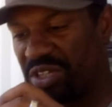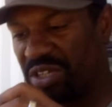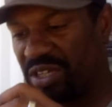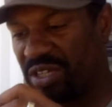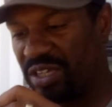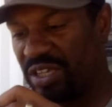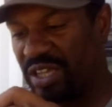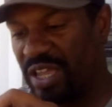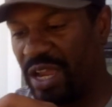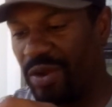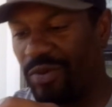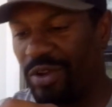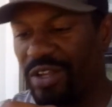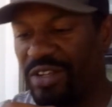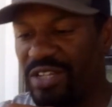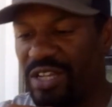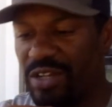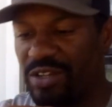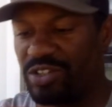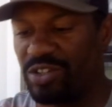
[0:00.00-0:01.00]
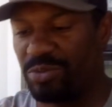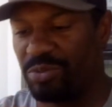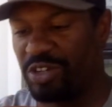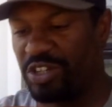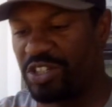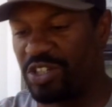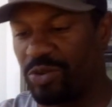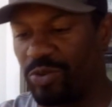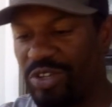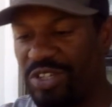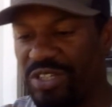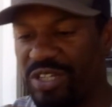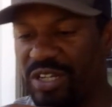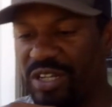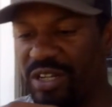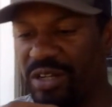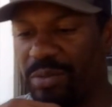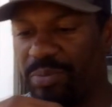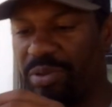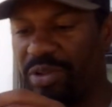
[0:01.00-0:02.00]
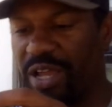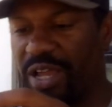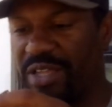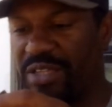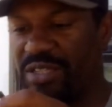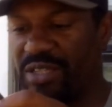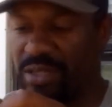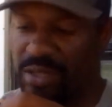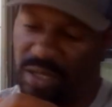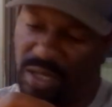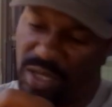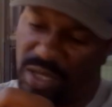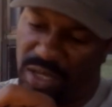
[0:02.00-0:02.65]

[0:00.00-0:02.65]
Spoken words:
And you can't really tell too much squeezing it in the plastic.